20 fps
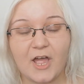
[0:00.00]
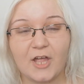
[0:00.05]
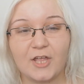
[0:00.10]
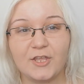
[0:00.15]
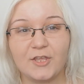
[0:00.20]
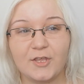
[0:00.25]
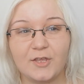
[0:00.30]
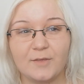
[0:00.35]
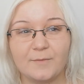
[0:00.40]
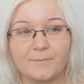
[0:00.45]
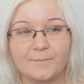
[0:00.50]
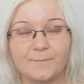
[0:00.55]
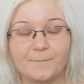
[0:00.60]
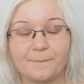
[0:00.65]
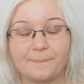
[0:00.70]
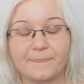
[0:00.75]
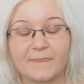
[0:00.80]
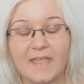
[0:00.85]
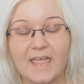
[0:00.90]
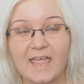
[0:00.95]

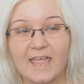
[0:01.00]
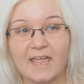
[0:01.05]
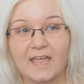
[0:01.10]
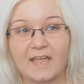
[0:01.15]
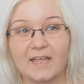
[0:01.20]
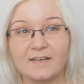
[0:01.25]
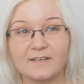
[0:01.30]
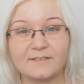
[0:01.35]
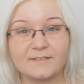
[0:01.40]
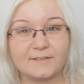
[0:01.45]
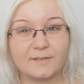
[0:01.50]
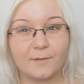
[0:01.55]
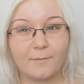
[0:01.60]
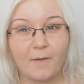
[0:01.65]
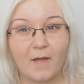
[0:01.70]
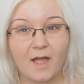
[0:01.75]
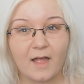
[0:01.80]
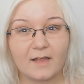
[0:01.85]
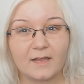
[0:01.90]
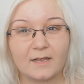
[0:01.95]
in
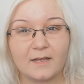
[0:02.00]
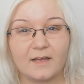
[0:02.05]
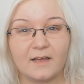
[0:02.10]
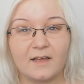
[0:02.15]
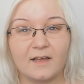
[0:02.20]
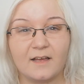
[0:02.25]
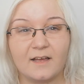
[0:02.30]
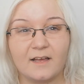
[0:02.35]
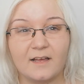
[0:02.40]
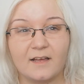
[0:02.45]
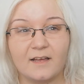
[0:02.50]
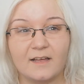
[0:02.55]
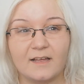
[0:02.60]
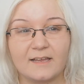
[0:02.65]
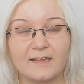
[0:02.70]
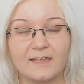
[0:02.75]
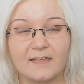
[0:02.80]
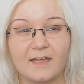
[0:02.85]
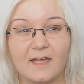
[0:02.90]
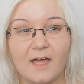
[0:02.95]

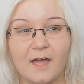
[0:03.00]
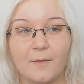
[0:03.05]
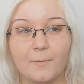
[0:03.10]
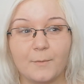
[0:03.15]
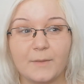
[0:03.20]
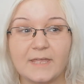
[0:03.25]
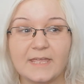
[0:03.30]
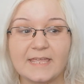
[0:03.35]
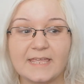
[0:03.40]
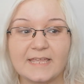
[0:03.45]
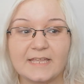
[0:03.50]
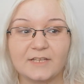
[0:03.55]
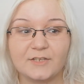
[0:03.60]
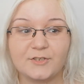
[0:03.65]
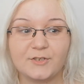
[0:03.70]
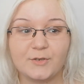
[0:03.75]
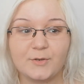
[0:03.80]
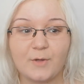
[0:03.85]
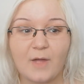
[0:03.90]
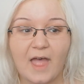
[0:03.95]
Slovakia we
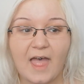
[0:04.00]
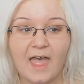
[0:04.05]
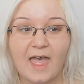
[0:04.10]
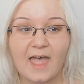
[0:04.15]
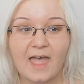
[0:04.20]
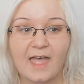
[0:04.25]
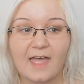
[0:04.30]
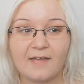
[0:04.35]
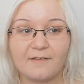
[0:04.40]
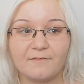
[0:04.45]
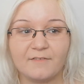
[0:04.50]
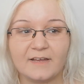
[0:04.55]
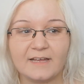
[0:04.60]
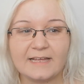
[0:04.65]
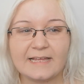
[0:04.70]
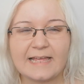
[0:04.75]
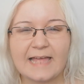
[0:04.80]
do have